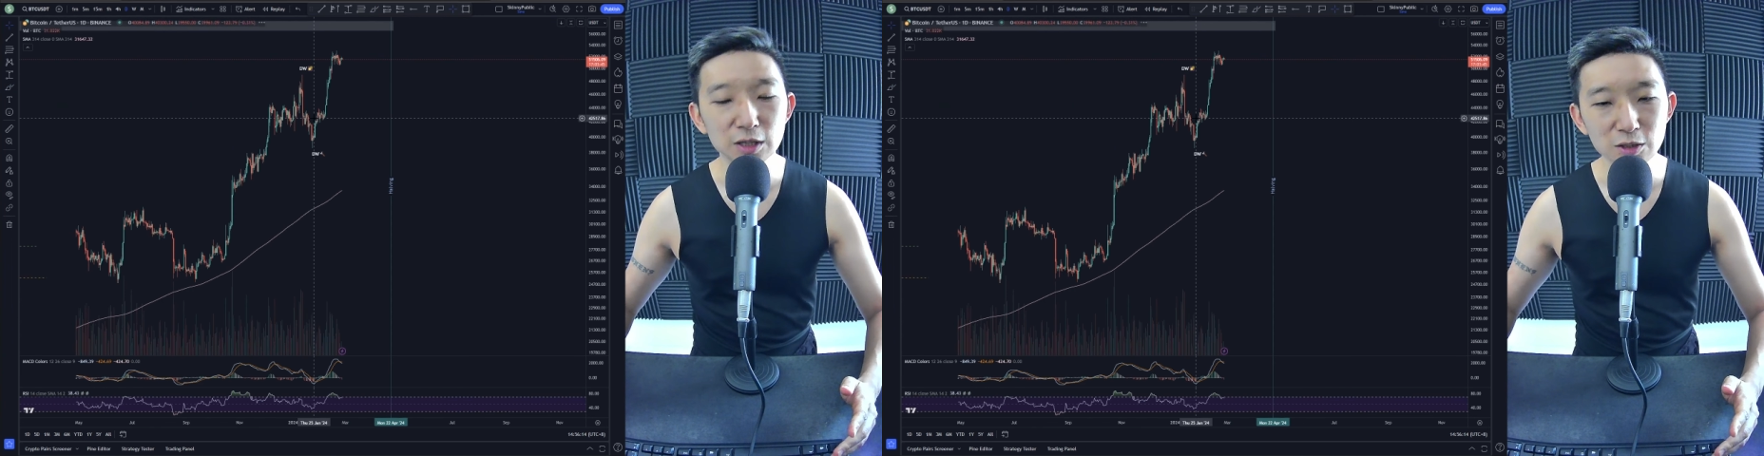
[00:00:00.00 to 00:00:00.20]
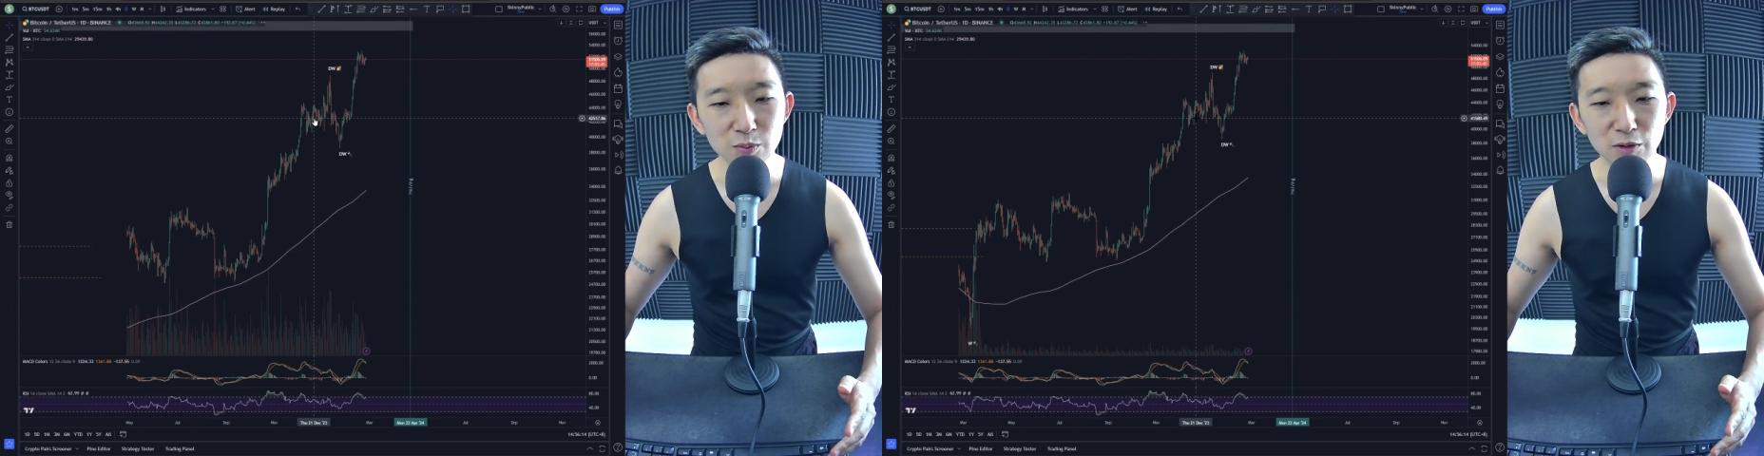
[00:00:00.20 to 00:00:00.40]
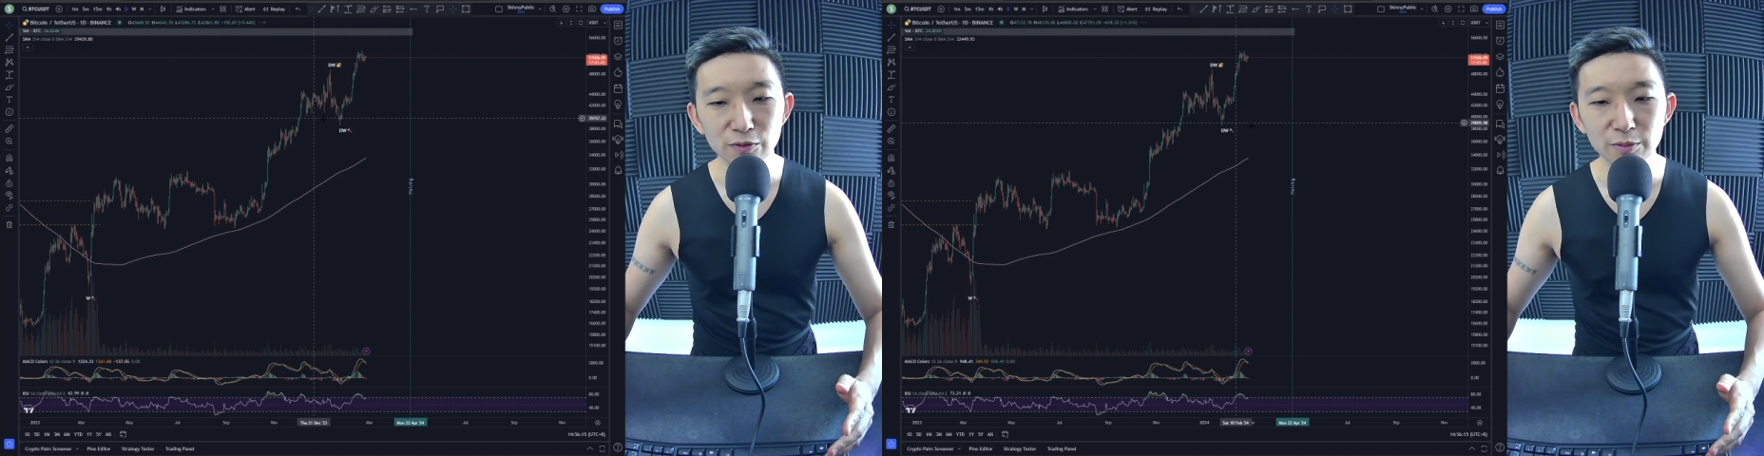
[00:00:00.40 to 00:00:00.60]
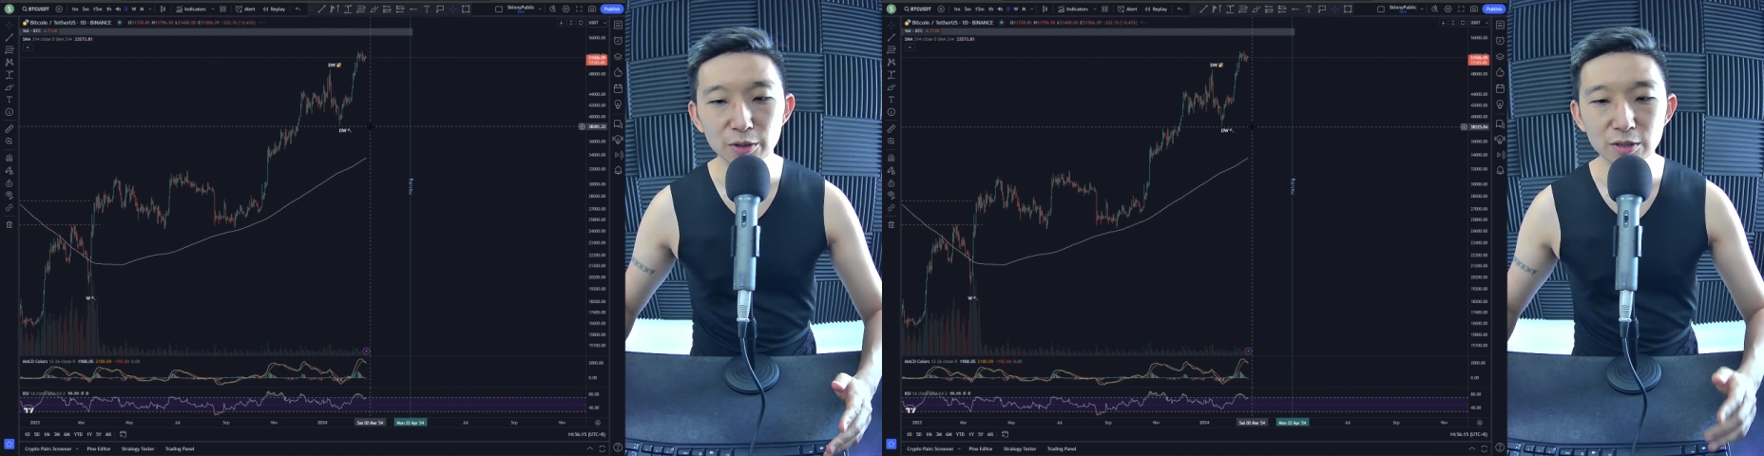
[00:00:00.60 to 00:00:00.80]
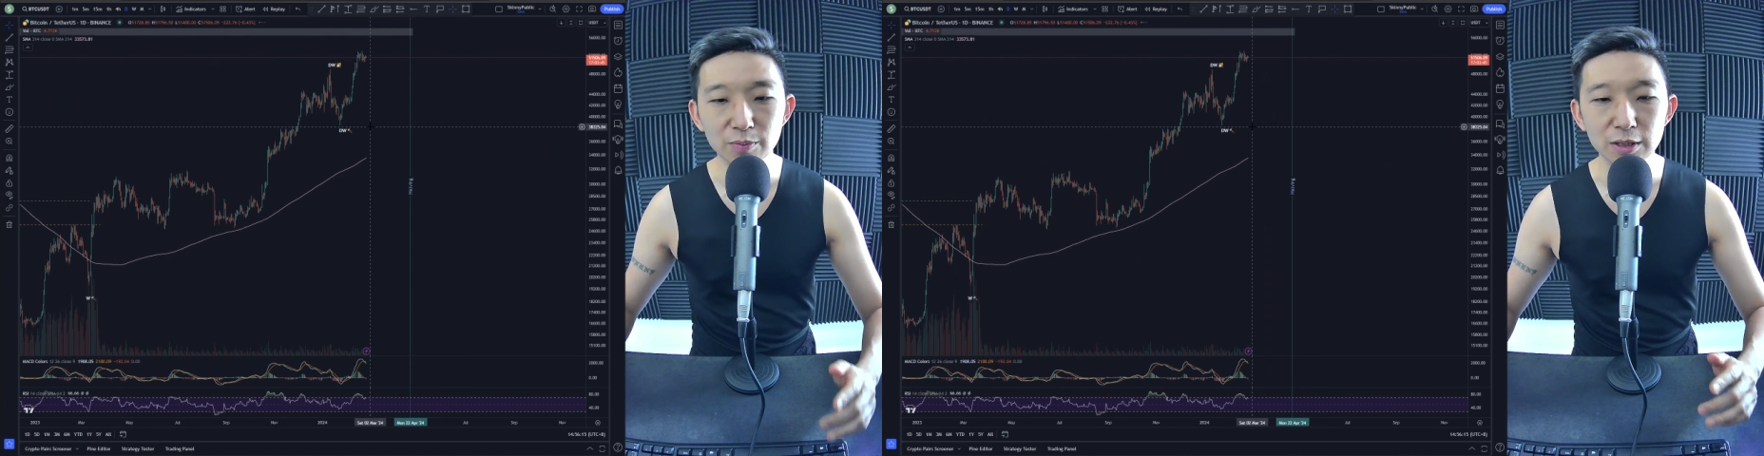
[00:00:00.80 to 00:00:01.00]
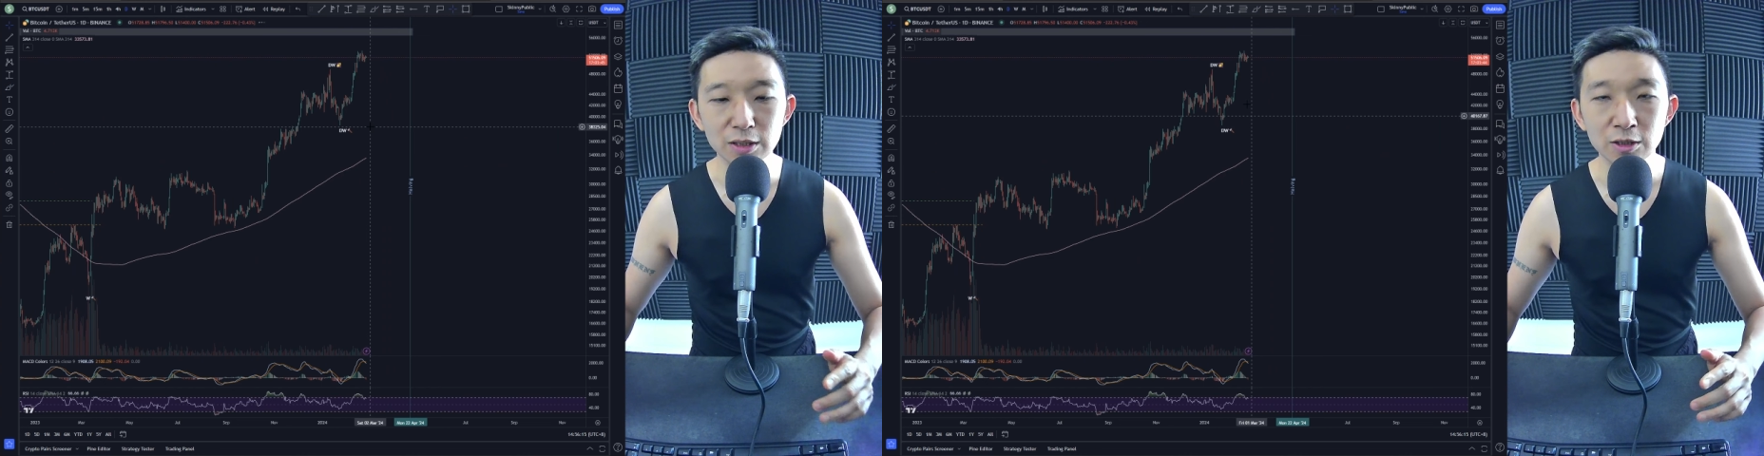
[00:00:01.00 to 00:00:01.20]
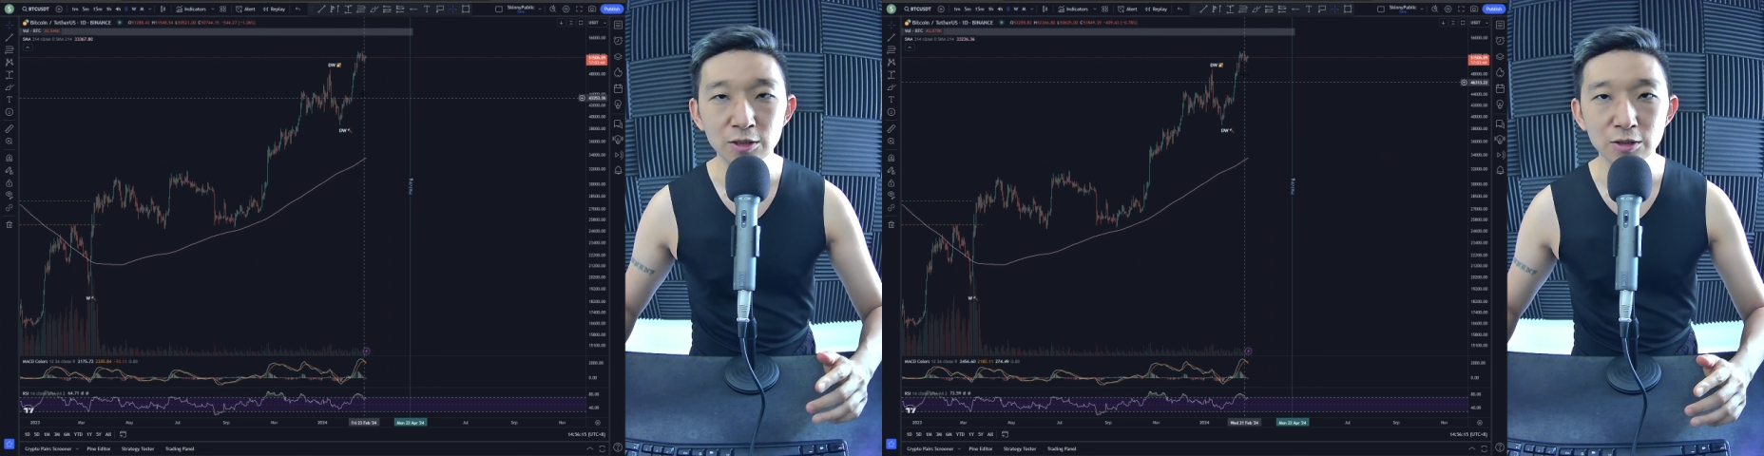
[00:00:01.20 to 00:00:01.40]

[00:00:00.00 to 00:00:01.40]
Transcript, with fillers: yes, we're overbought, but